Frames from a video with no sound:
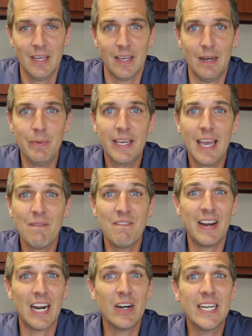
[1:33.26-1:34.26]
And it became
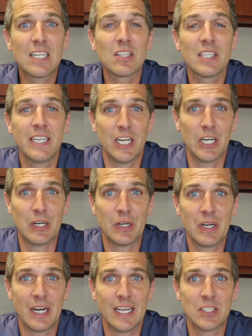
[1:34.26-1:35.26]
very
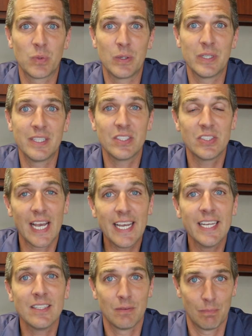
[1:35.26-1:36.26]
clear as we were in the
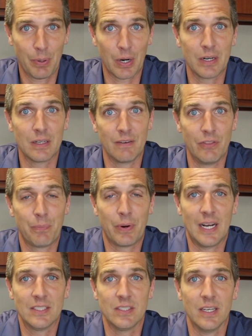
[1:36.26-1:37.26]
second part of the
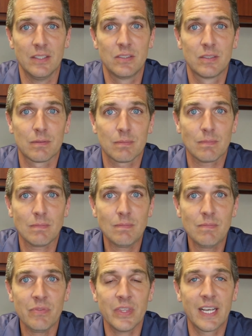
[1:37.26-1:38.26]
process
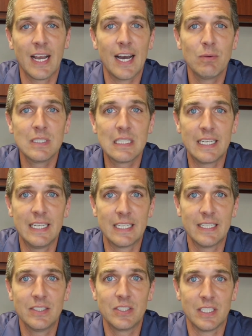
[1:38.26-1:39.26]
that God was leading
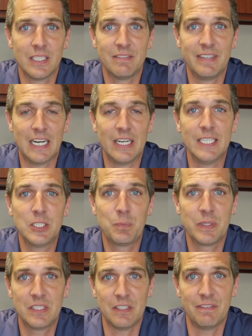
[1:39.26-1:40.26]
us in a very
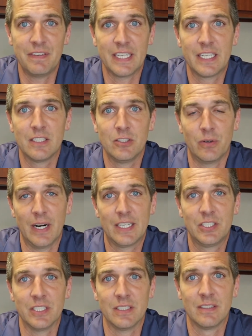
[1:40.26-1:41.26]
specific
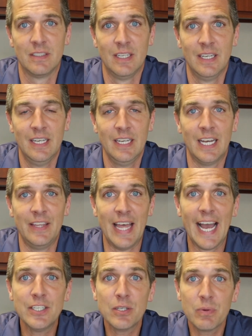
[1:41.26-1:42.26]
direction. And
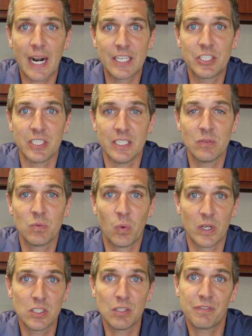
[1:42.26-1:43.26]
that direction
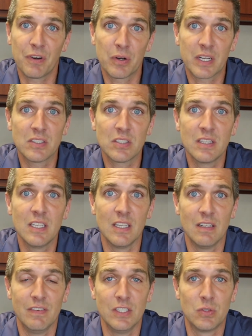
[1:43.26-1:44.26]
was to focus on the
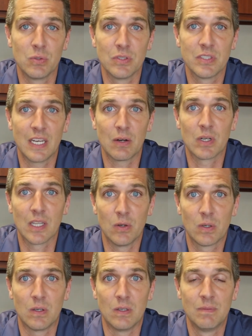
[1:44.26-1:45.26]
individuals that were
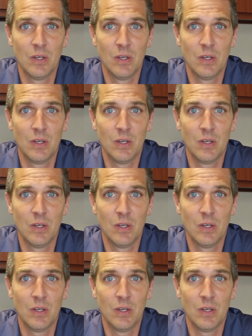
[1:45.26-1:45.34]
local,